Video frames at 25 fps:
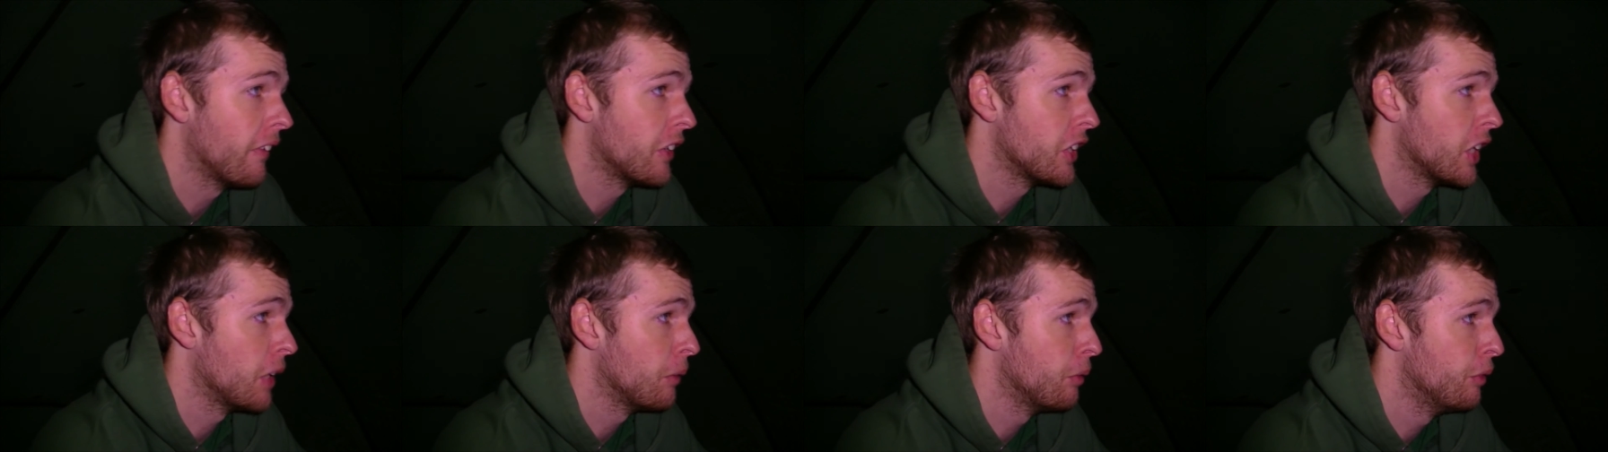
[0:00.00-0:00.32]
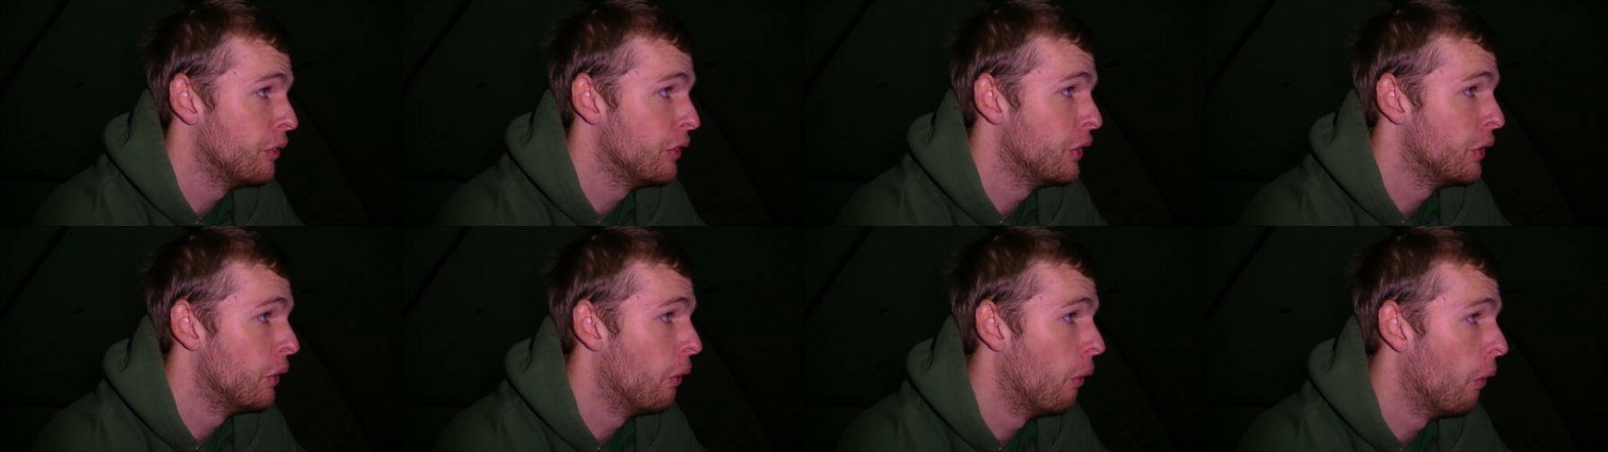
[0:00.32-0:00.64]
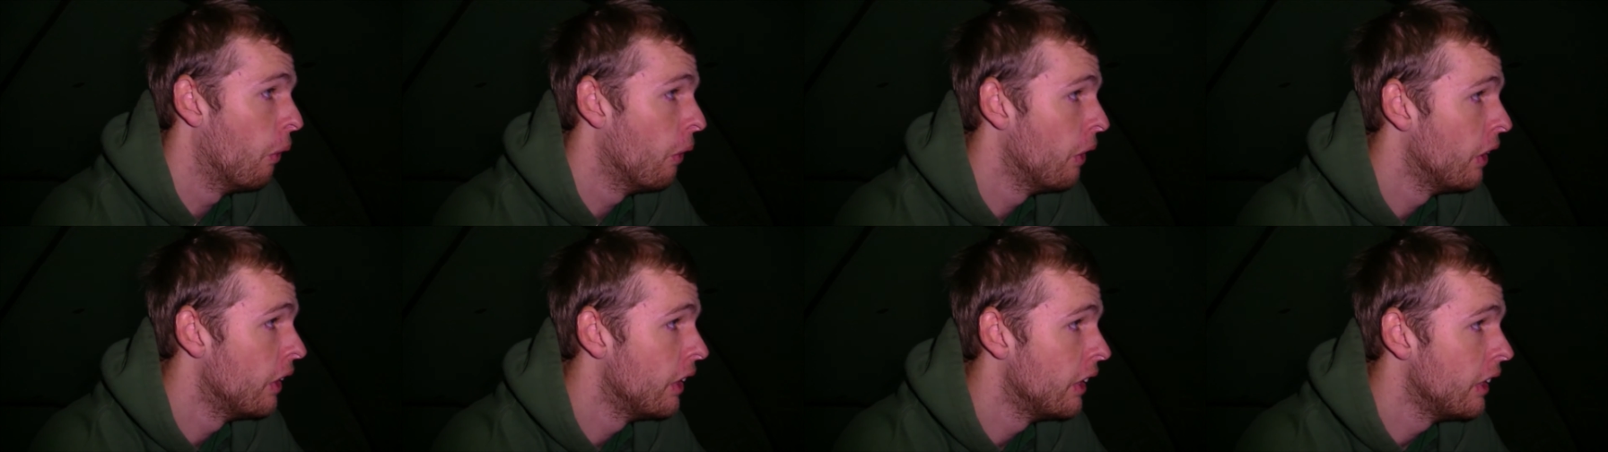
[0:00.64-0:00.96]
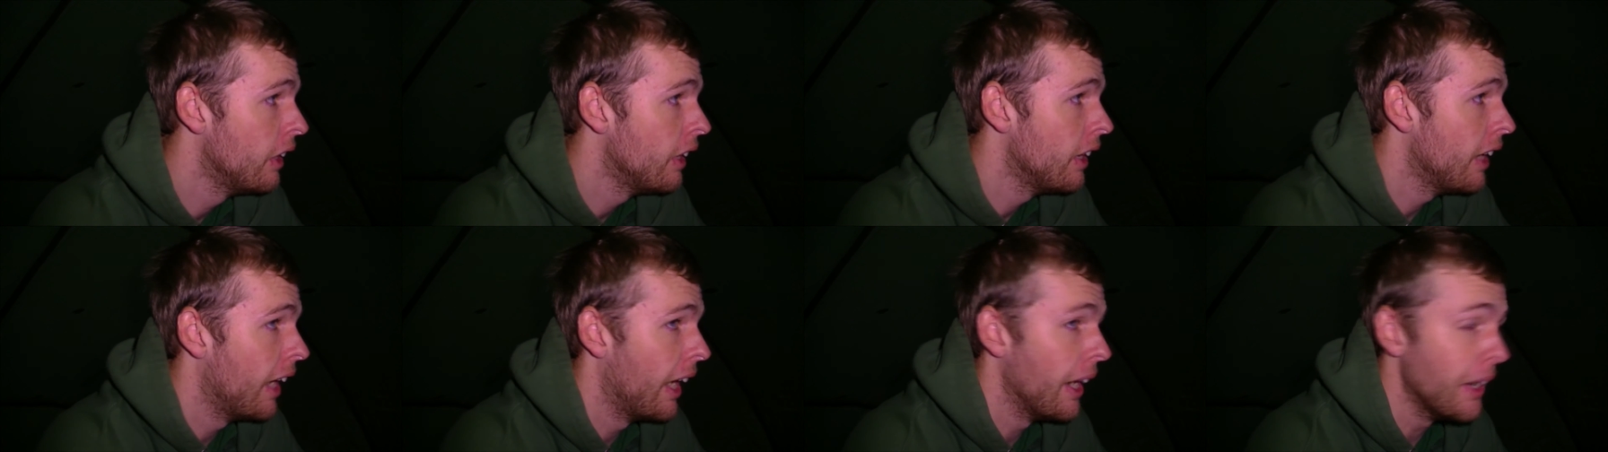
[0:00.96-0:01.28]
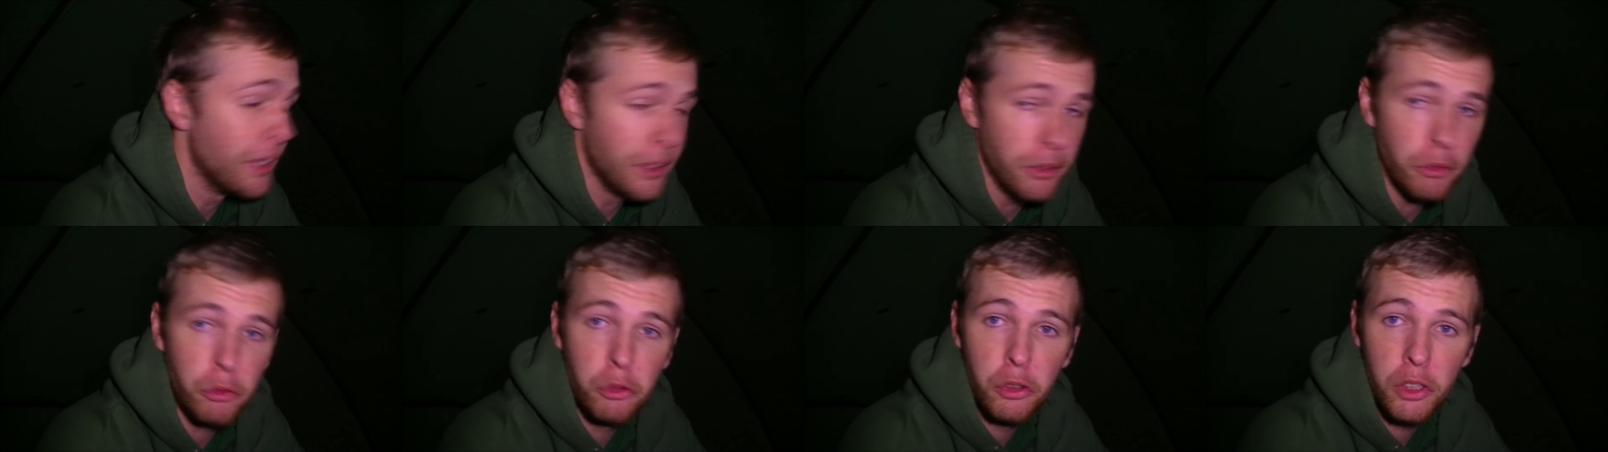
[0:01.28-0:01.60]
top of the door, and
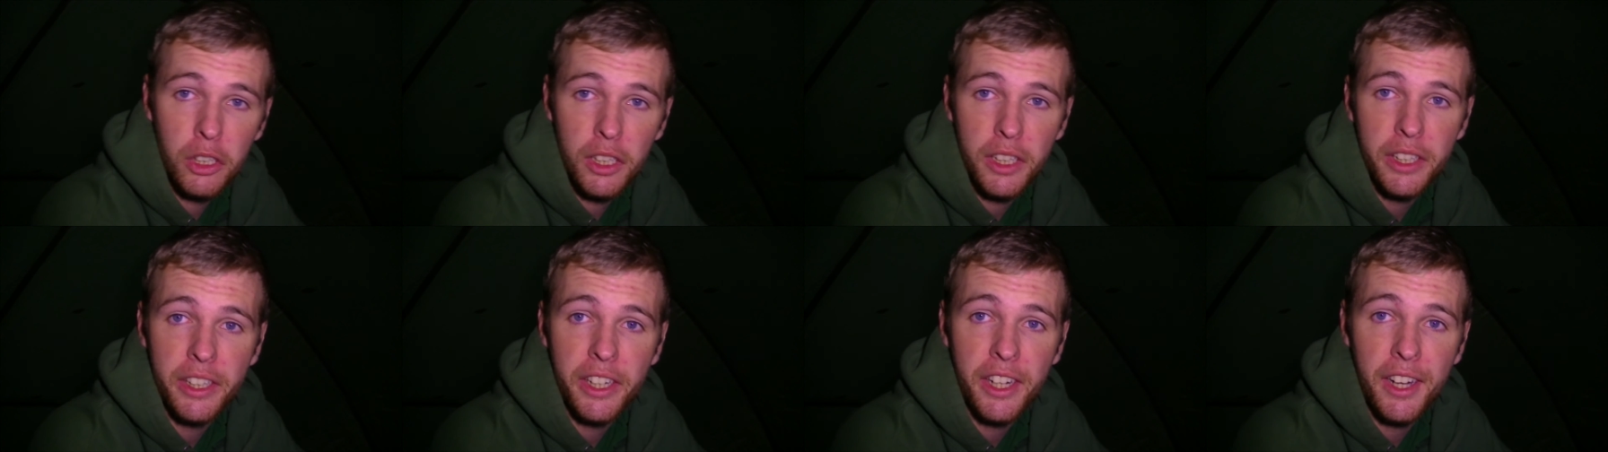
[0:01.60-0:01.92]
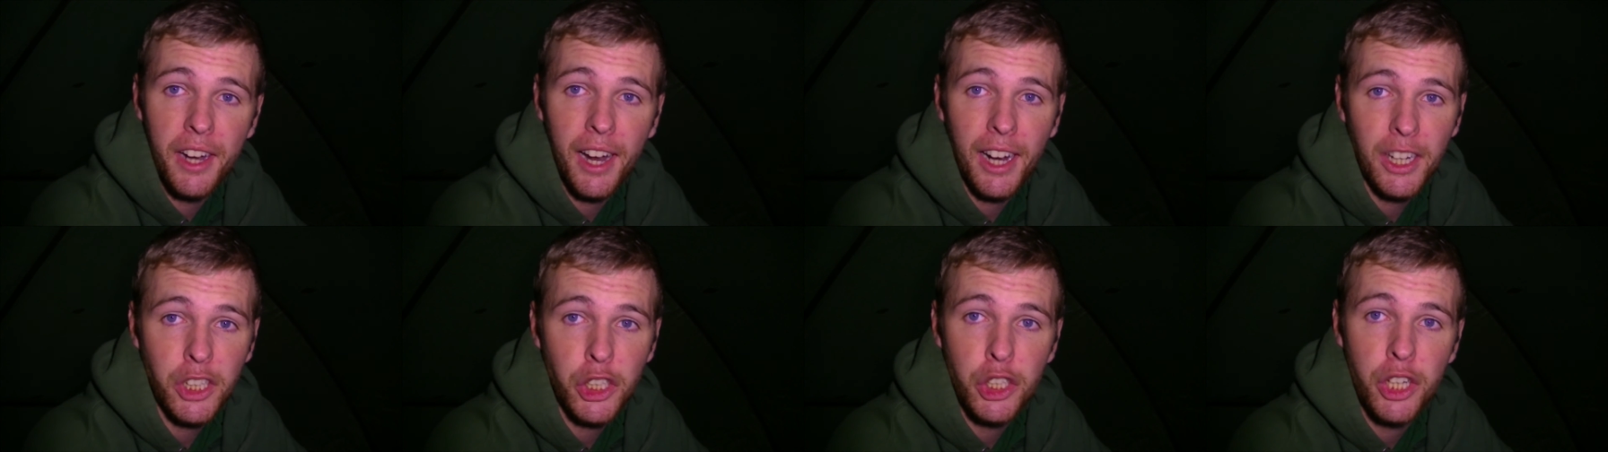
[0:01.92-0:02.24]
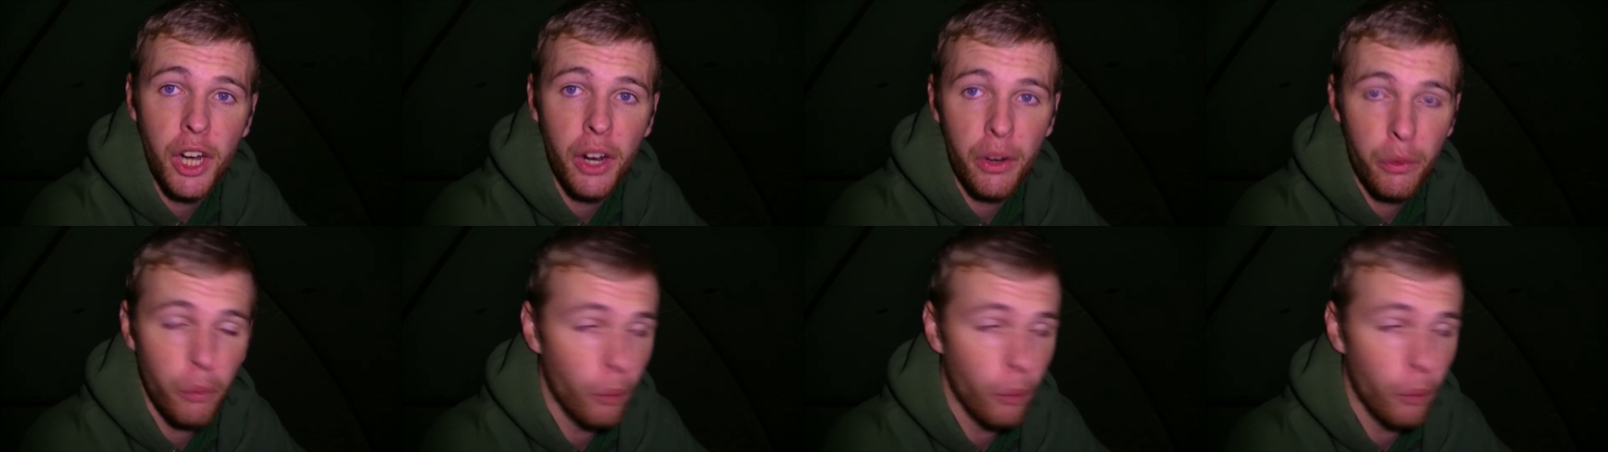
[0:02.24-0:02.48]
it really did lash you down.